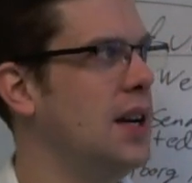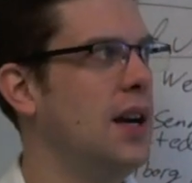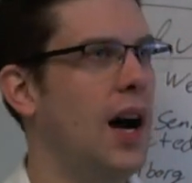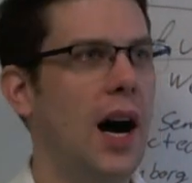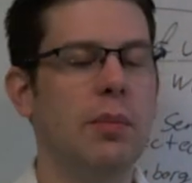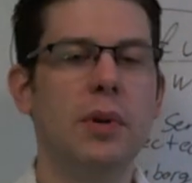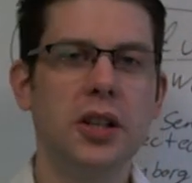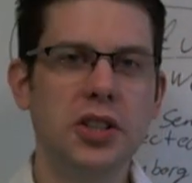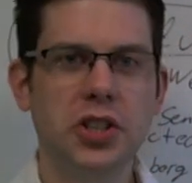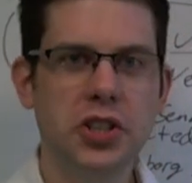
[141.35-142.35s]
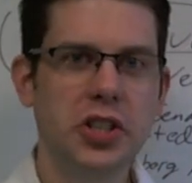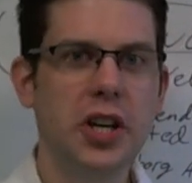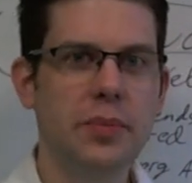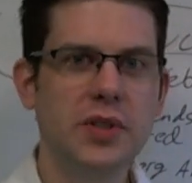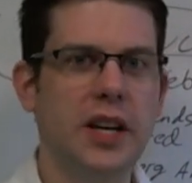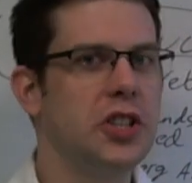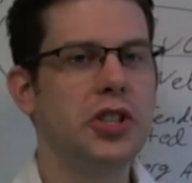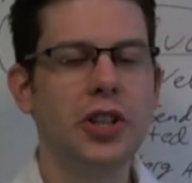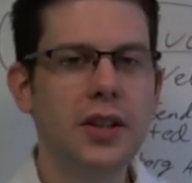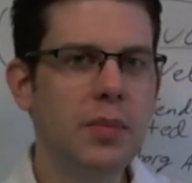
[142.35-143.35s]
malicious chips that
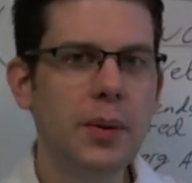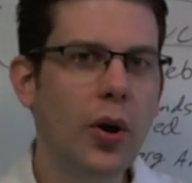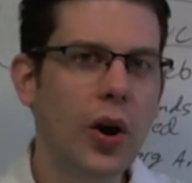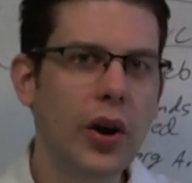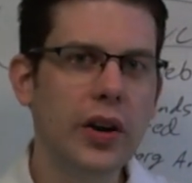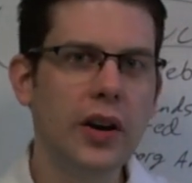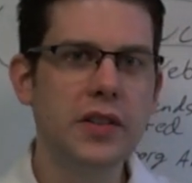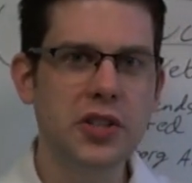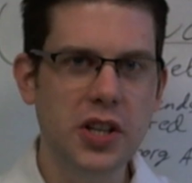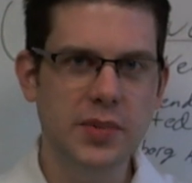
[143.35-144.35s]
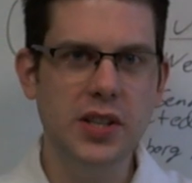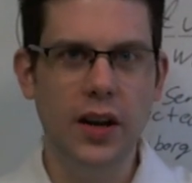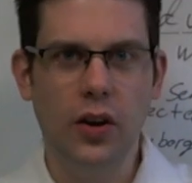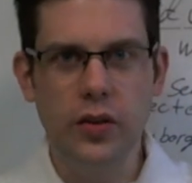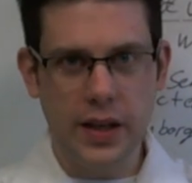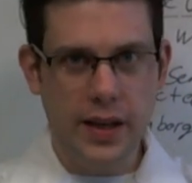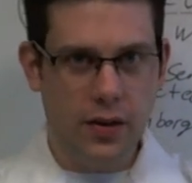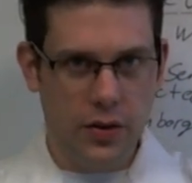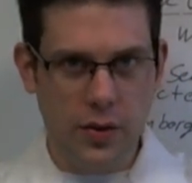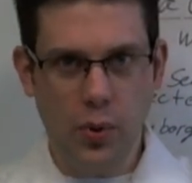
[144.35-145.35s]
shouldn't be part of the chipset
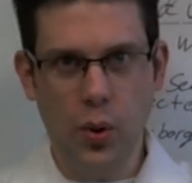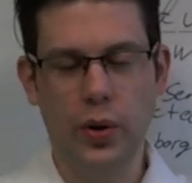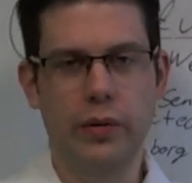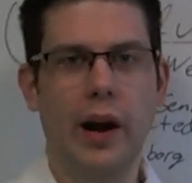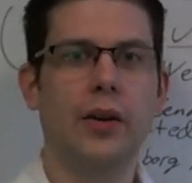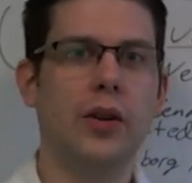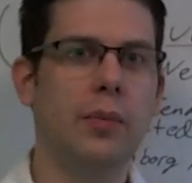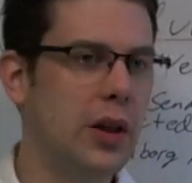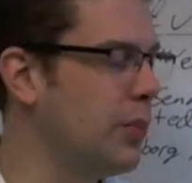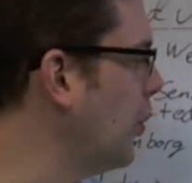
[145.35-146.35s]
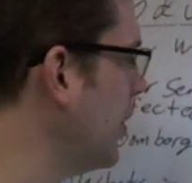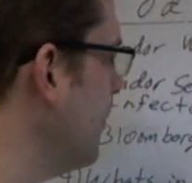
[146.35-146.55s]
on the board, right, on the motherboard?